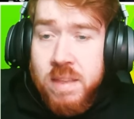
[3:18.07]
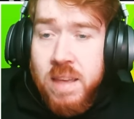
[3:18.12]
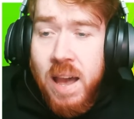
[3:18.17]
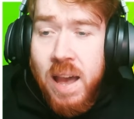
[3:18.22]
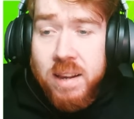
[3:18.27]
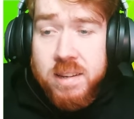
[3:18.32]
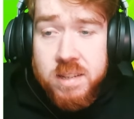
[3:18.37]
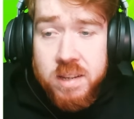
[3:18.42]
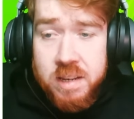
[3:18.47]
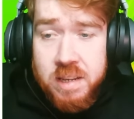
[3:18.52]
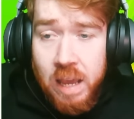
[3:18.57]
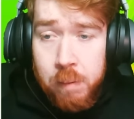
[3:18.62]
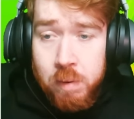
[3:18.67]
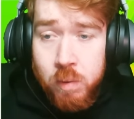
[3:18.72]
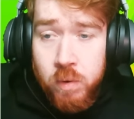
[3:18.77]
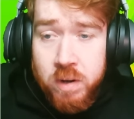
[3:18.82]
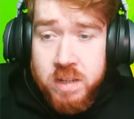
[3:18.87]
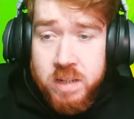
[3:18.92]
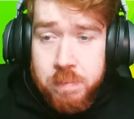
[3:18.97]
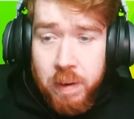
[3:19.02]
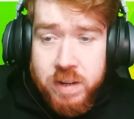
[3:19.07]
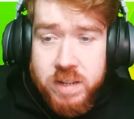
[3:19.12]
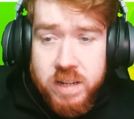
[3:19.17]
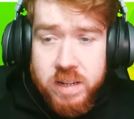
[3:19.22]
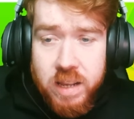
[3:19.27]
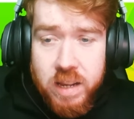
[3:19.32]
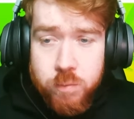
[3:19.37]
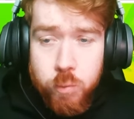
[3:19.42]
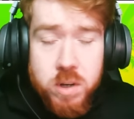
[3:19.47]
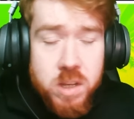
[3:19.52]
Asta and Yami ones.
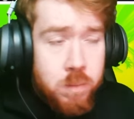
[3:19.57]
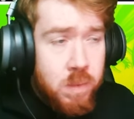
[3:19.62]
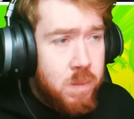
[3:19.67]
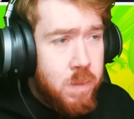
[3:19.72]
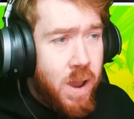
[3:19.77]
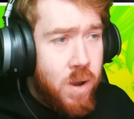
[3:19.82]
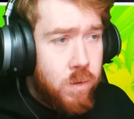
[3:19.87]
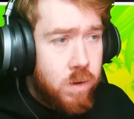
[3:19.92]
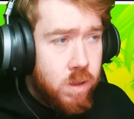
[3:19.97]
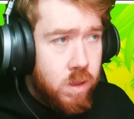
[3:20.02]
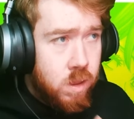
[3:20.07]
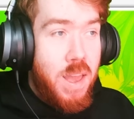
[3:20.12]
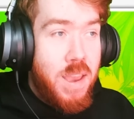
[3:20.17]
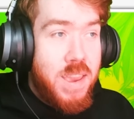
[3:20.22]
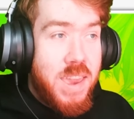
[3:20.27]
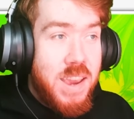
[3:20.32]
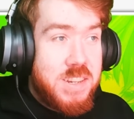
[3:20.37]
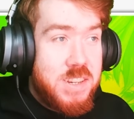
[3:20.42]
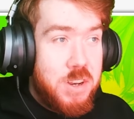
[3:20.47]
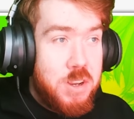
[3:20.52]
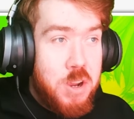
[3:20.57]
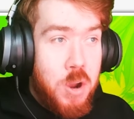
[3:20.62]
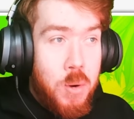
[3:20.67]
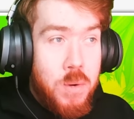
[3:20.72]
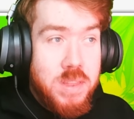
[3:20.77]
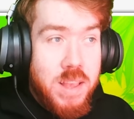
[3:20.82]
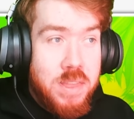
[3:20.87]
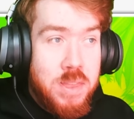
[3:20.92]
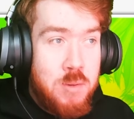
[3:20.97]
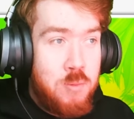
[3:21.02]
Basically, that's what it's going to be about. Okay, so they're
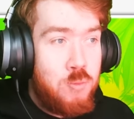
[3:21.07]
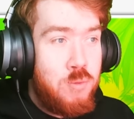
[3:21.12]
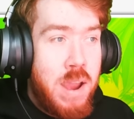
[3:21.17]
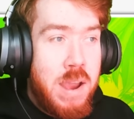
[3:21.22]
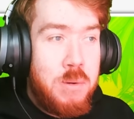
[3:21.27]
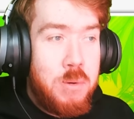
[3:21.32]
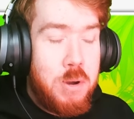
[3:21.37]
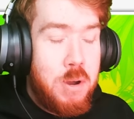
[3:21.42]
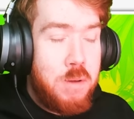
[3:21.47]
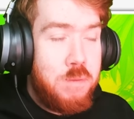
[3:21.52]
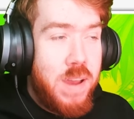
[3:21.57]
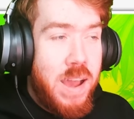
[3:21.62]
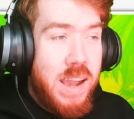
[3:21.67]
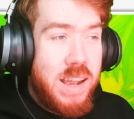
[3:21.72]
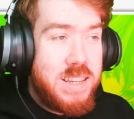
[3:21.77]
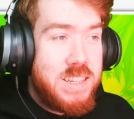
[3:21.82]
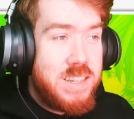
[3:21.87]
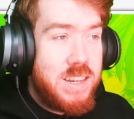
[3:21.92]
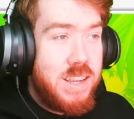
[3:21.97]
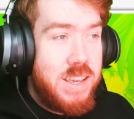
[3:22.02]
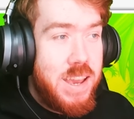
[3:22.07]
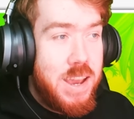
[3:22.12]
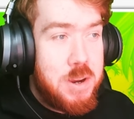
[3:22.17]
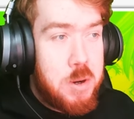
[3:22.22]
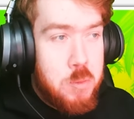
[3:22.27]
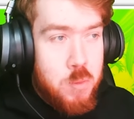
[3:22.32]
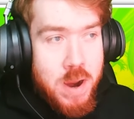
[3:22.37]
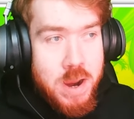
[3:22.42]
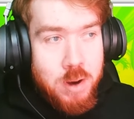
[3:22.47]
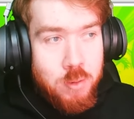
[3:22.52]
going down the route of actually
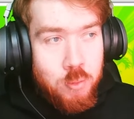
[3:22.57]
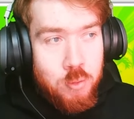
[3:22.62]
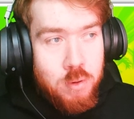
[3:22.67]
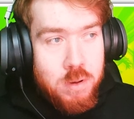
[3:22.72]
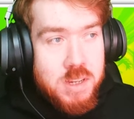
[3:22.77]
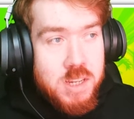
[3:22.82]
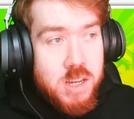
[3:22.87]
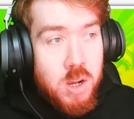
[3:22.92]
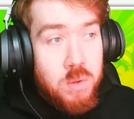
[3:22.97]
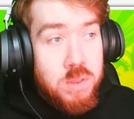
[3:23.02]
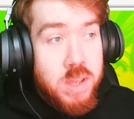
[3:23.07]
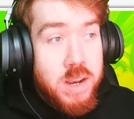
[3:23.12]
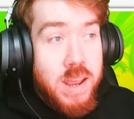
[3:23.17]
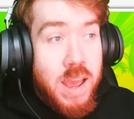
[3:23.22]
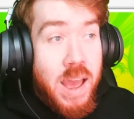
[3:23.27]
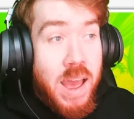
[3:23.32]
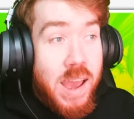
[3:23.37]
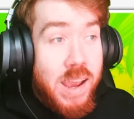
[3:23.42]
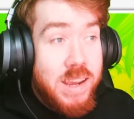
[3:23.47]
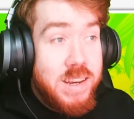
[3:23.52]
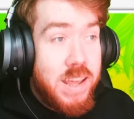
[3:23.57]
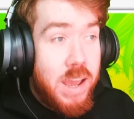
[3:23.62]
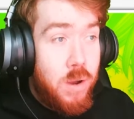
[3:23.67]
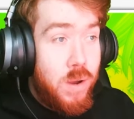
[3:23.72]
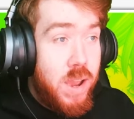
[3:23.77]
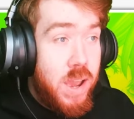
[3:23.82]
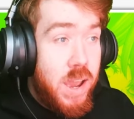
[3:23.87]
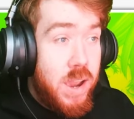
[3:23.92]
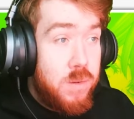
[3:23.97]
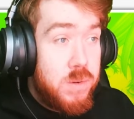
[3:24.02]
Grand Cross. So the
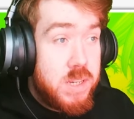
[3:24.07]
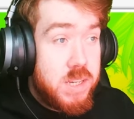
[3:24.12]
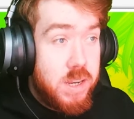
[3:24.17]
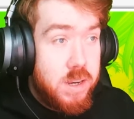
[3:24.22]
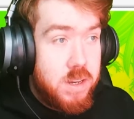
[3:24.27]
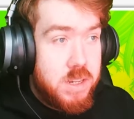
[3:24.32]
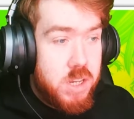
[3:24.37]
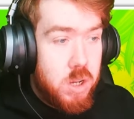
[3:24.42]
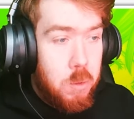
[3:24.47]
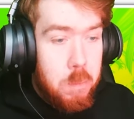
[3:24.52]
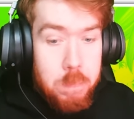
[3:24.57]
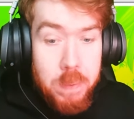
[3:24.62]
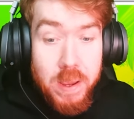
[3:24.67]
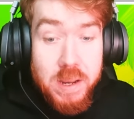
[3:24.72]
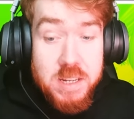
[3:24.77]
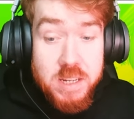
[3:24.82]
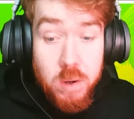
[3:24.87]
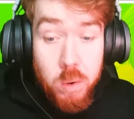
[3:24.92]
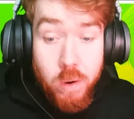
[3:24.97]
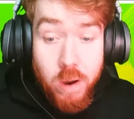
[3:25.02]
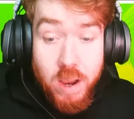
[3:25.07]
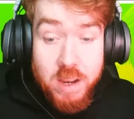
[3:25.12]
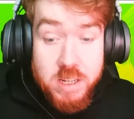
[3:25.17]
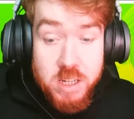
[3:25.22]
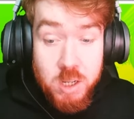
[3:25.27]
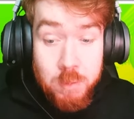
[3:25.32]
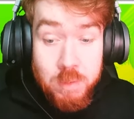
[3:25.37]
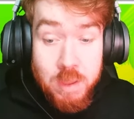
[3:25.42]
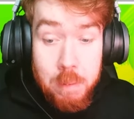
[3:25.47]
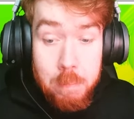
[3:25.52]
hideout housing. So basically, I
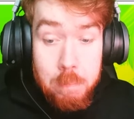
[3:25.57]
assume the